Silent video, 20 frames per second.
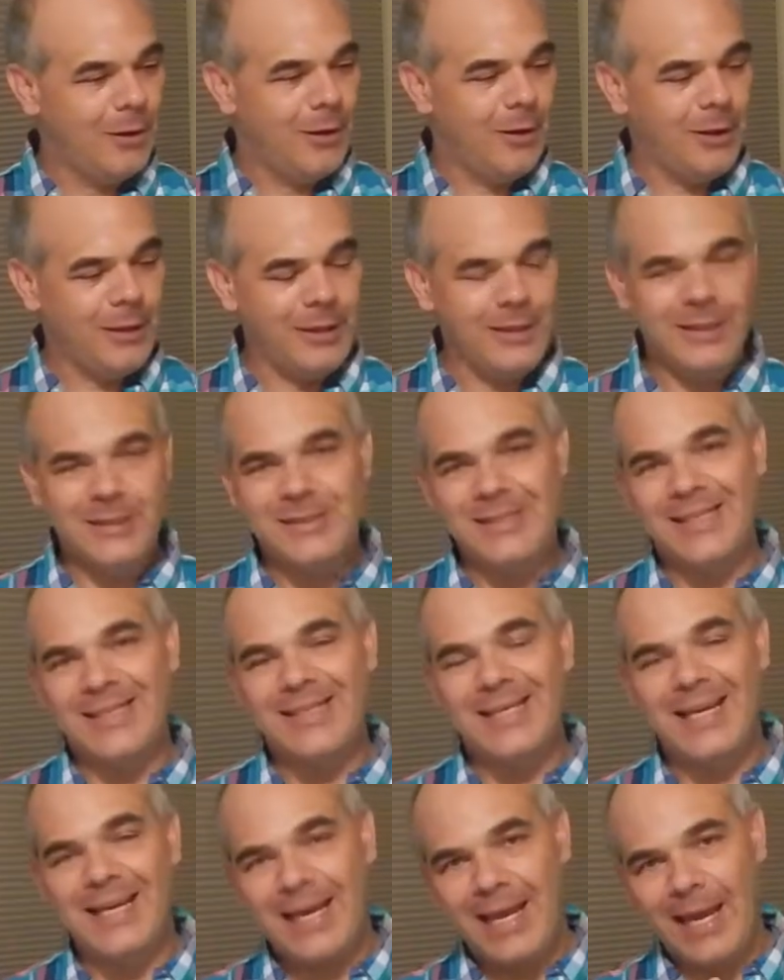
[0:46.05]
All you need is a
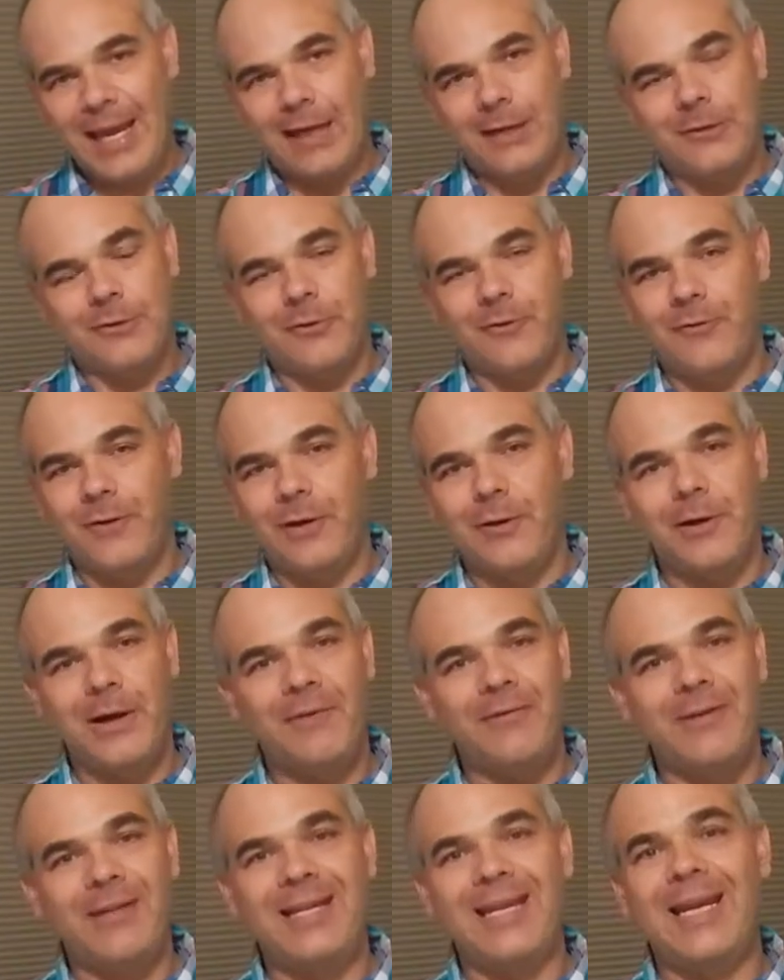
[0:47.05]
decanter. If you don't
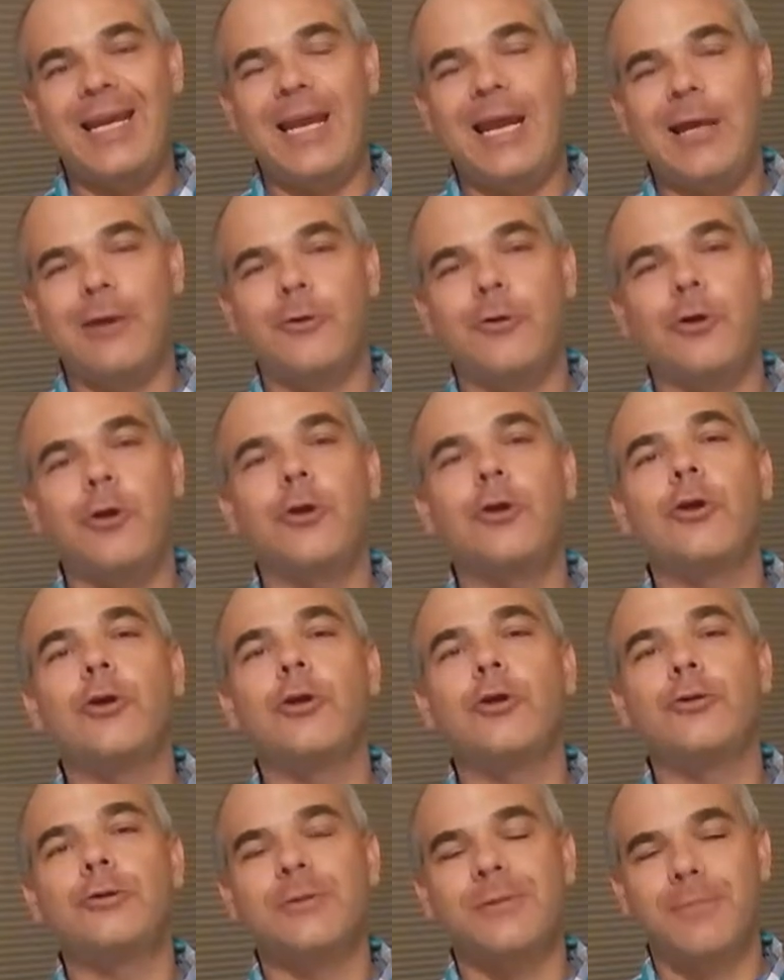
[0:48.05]
have a decanter, you
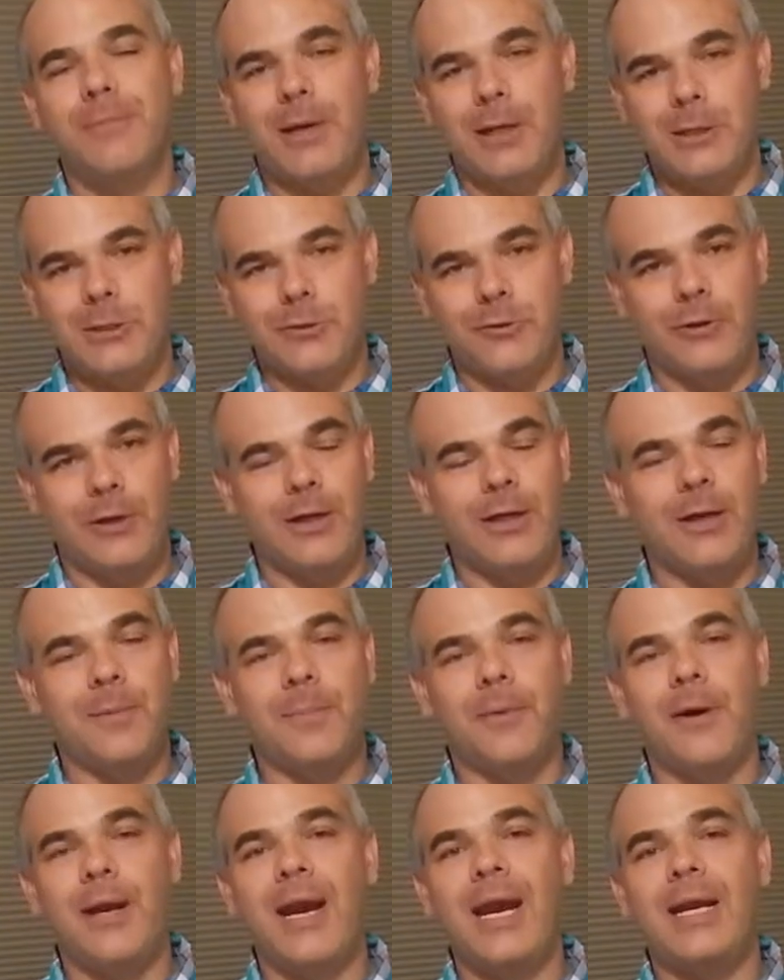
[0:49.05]
can use a measuring
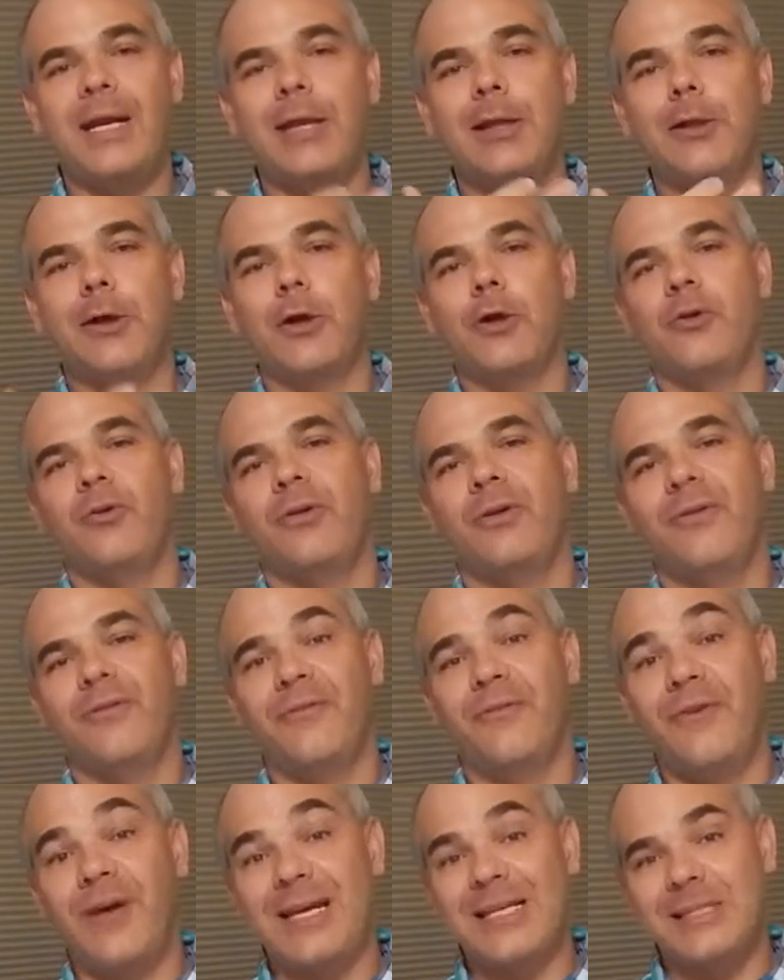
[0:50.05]
cup or any large
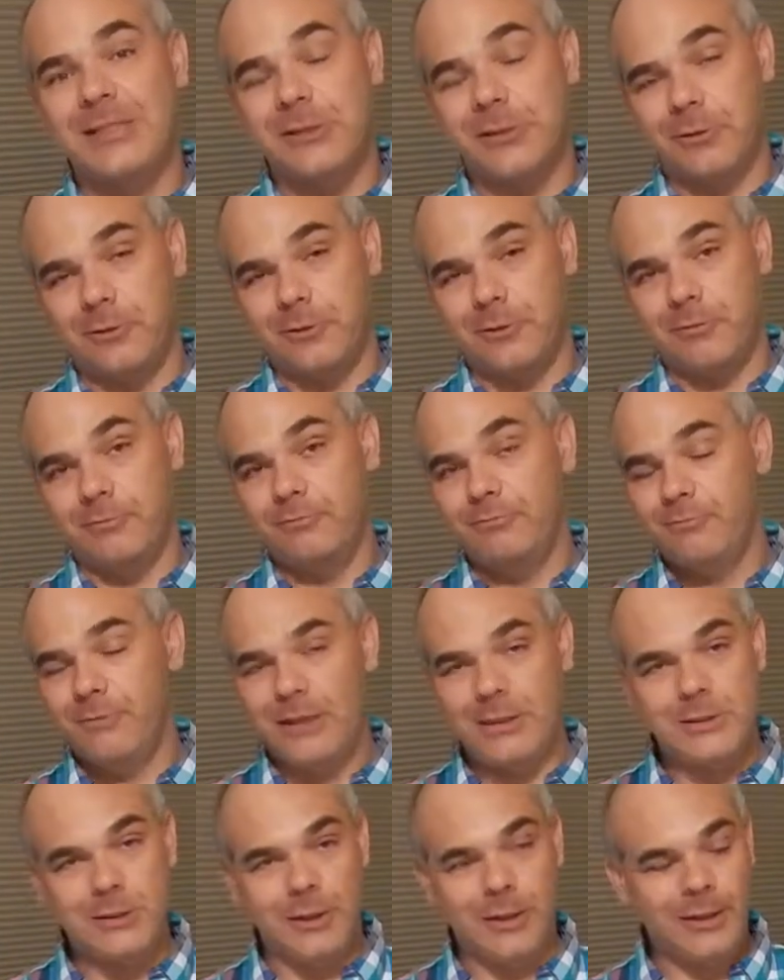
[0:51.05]
vessel.
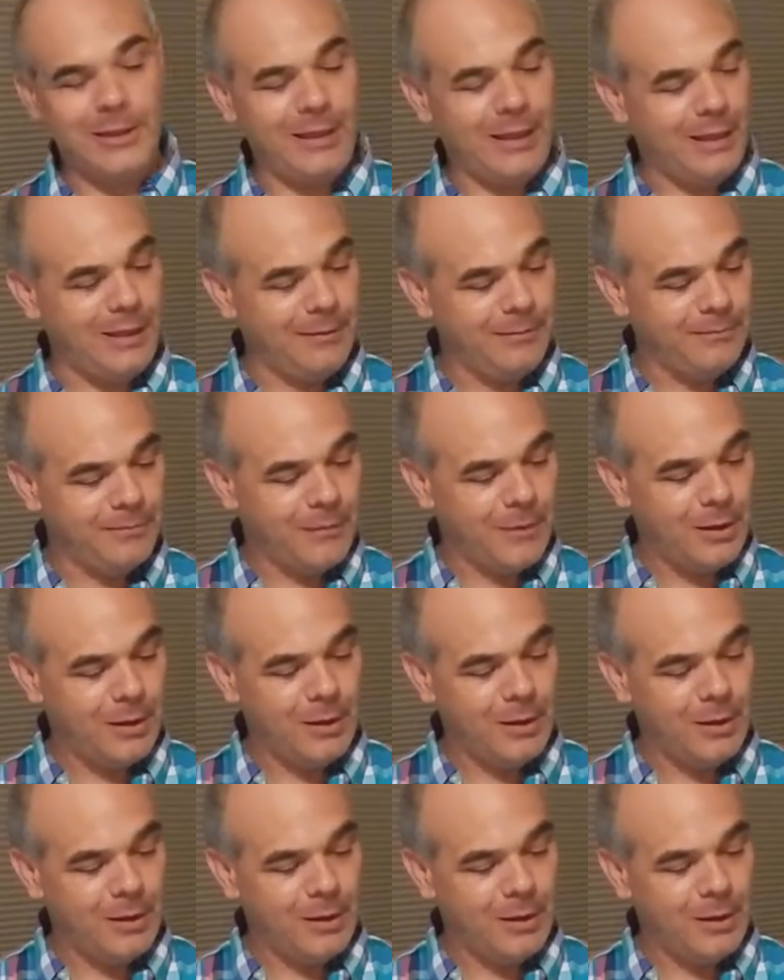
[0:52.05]
That's all you need.